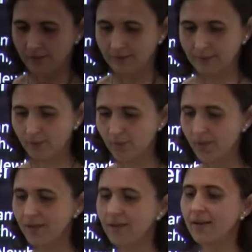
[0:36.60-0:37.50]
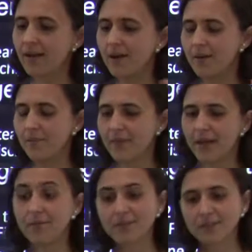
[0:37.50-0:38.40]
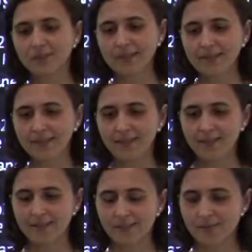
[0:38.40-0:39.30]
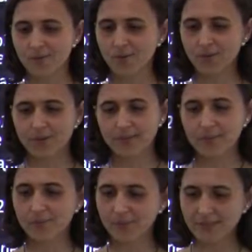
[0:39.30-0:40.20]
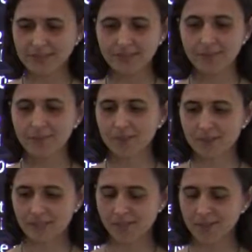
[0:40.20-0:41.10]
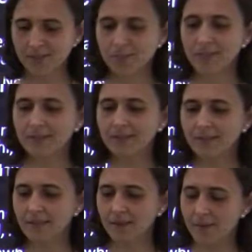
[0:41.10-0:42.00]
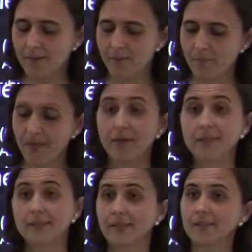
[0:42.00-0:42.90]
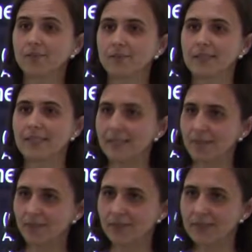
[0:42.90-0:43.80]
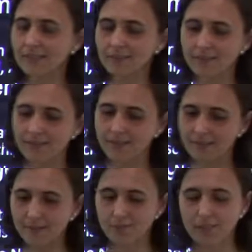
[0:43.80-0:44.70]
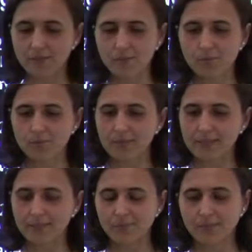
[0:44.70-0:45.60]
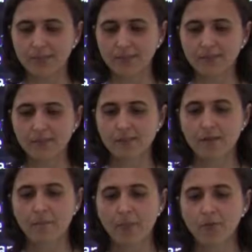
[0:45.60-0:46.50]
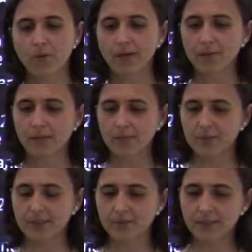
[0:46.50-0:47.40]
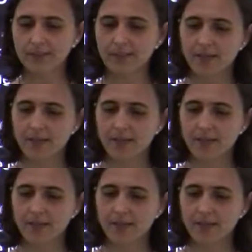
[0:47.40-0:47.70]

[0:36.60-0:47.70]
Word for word: So um, I want to say that you know all the projects that I'm going to be talking about um, are a result of a team effort. There's a big group over at MGH who I collaborate with,